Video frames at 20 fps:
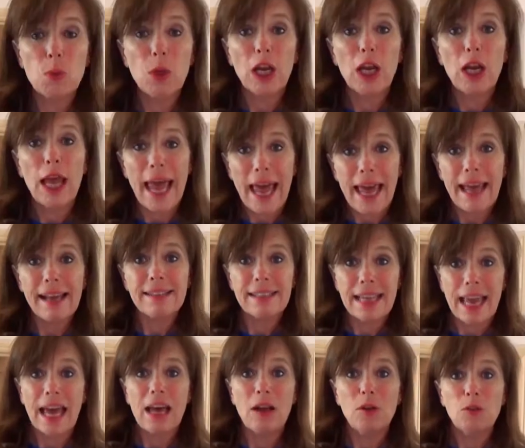we're going to act
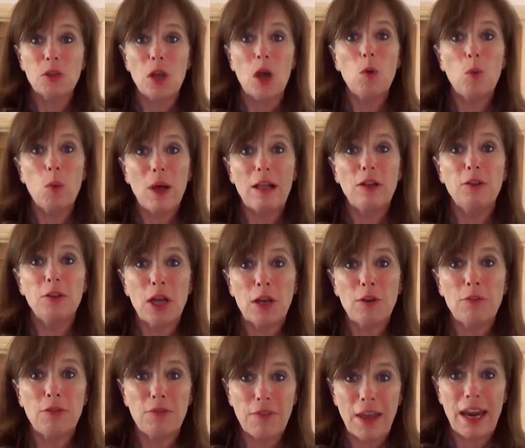out a
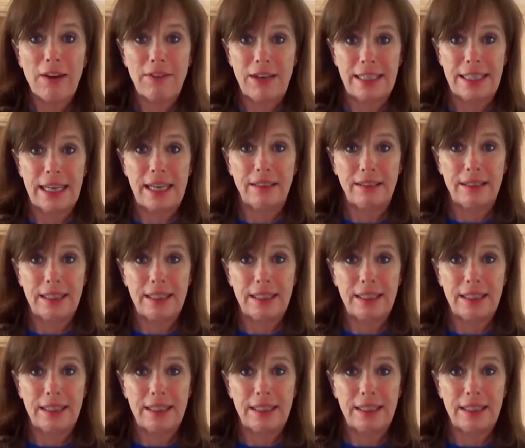well-known fairy tale